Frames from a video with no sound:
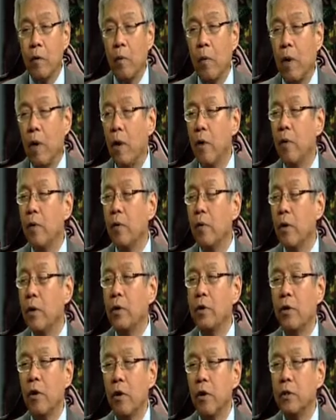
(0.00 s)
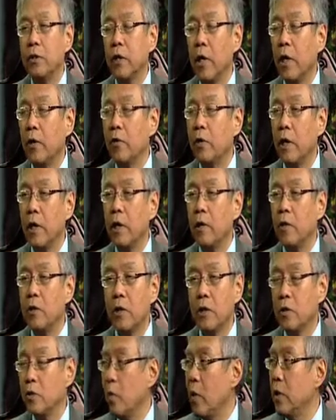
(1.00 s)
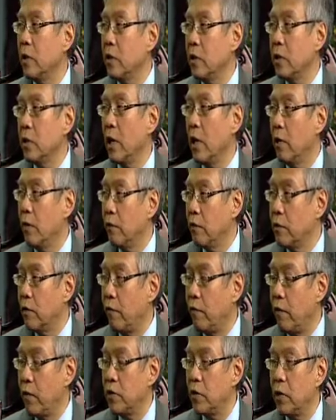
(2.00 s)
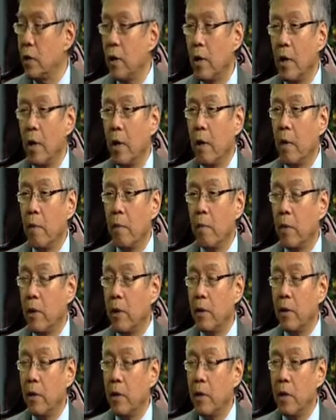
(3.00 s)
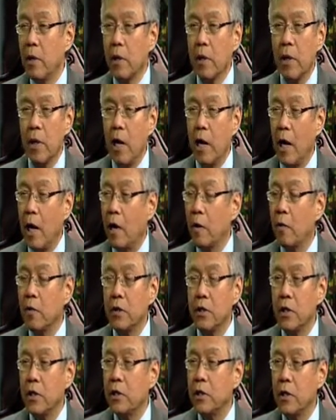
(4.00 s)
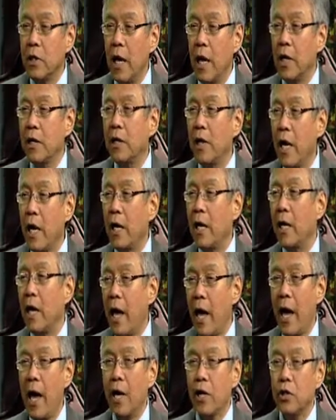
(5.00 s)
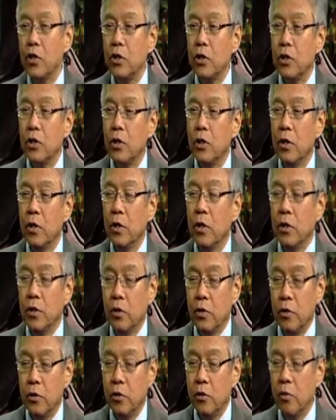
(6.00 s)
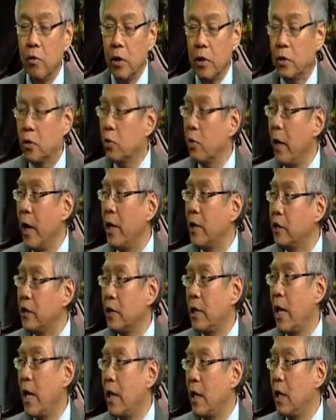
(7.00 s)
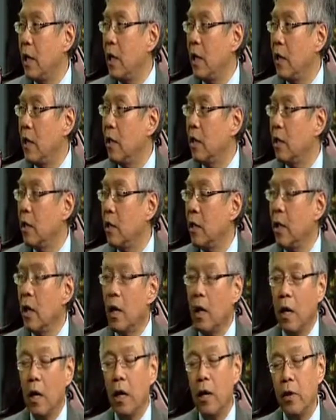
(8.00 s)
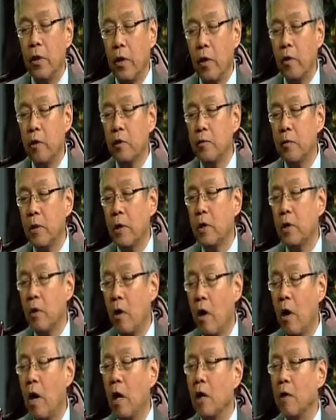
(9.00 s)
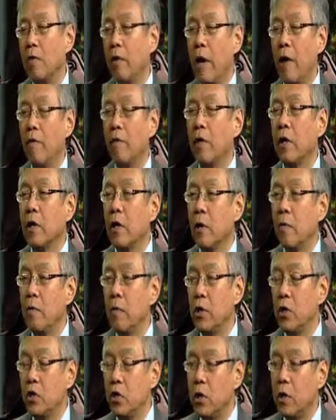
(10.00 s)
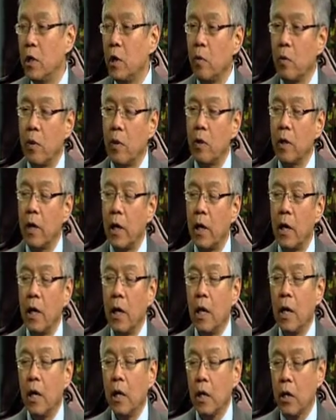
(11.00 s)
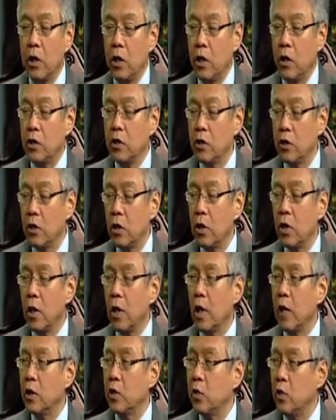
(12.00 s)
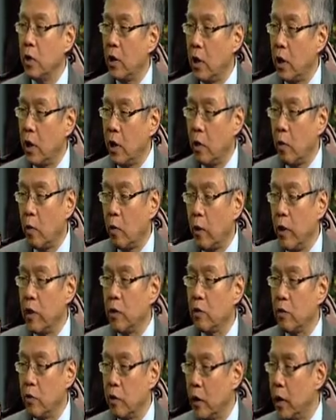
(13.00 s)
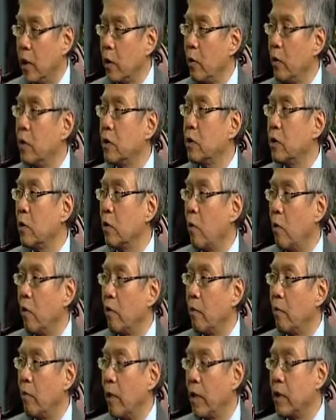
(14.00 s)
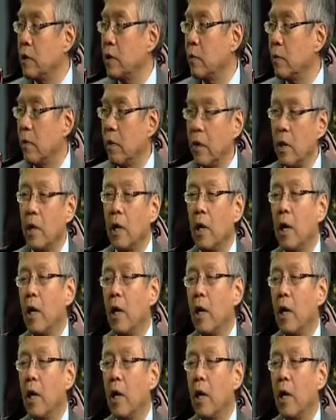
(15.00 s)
a while, it turns out that it just wasn't sufficient, but Congress has not taken action to address that need. There has been talk of having a commission that would look at conditions in the country to increase or decrease the quota based upon